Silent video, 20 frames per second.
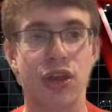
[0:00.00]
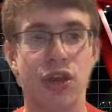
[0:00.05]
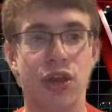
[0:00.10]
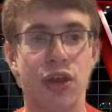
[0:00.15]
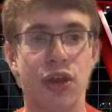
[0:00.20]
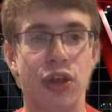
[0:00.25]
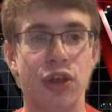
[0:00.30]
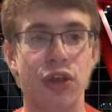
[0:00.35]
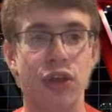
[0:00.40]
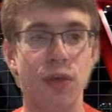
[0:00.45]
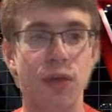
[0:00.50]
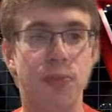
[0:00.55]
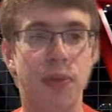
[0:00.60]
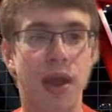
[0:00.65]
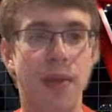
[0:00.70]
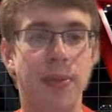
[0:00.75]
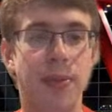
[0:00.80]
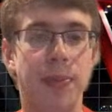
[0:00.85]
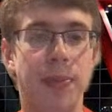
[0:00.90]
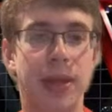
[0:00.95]
you'll
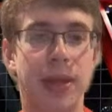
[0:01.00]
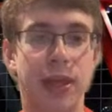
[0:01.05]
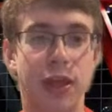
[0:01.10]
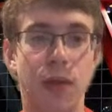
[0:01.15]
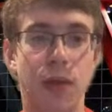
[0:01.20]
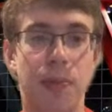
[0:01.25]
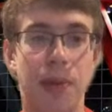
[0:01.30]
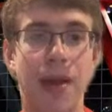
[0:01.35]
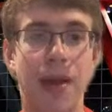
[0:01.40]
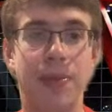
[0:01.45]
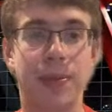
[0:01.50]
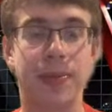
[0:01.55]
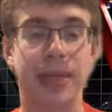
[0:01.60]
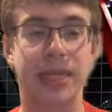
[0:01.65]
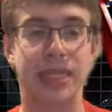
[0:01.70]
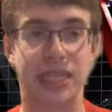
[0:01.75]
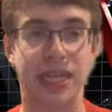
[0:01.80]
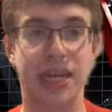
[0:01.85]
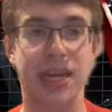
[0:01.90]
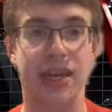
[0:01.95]
probably
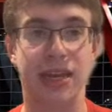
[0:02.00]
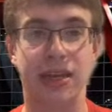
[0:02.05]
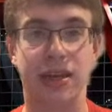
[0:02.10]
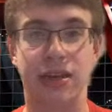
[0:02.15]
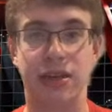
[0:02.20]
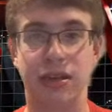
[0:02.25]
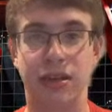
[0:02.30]
see